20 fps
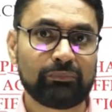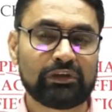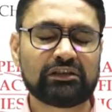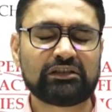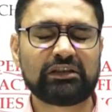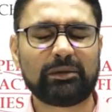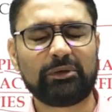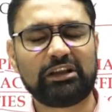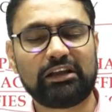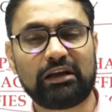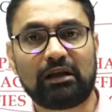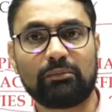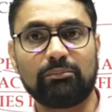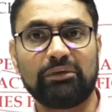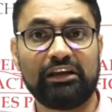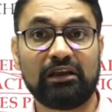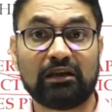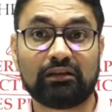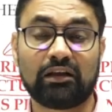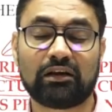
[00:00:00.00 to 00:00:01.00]
Same way there are
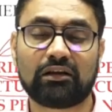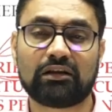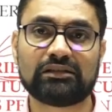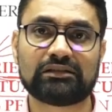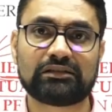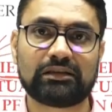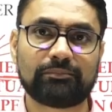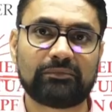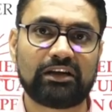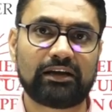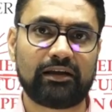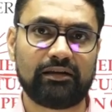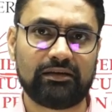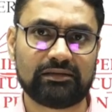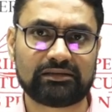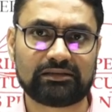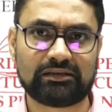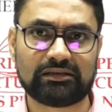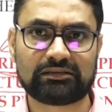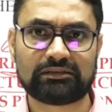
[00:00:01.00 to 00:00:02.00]
many other concepts that I
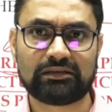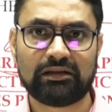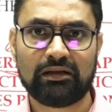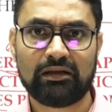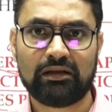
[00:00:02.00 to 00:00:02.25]
discuss,